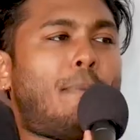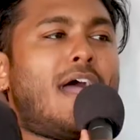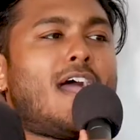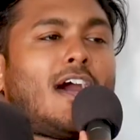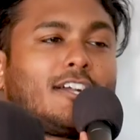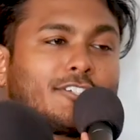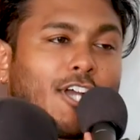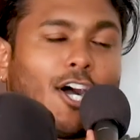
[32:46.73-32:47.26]

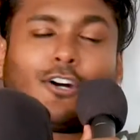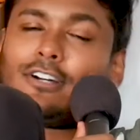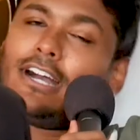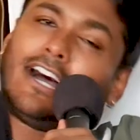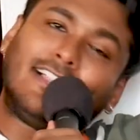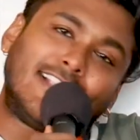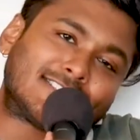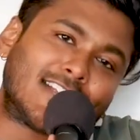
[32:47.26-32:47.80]
Bayard go?
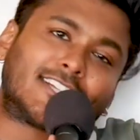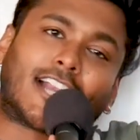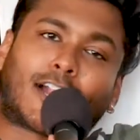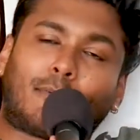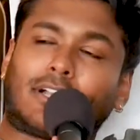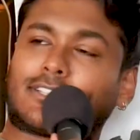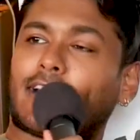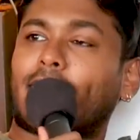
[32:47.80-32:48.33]
Let's not talk
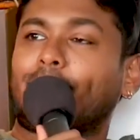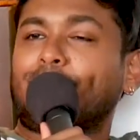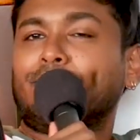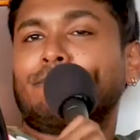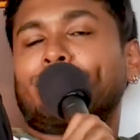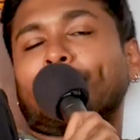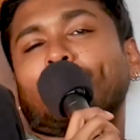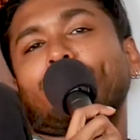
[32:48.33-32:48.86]
about that.
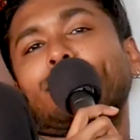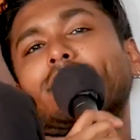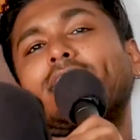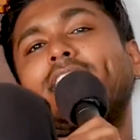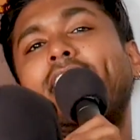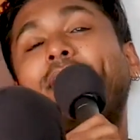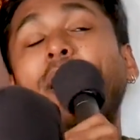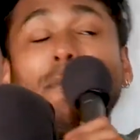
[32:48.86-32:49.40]

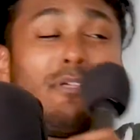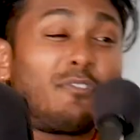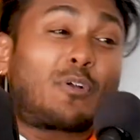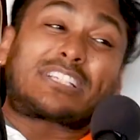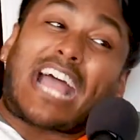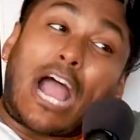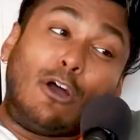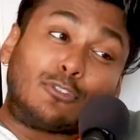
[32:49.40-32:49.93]
That motherfucker
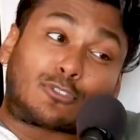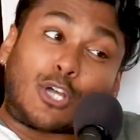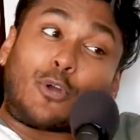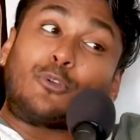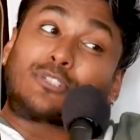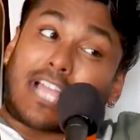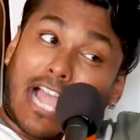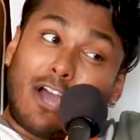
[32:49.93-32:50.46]
was out though.
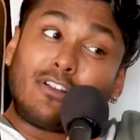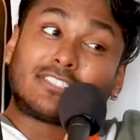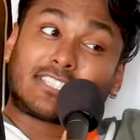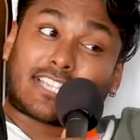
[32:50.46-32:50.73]
He was out as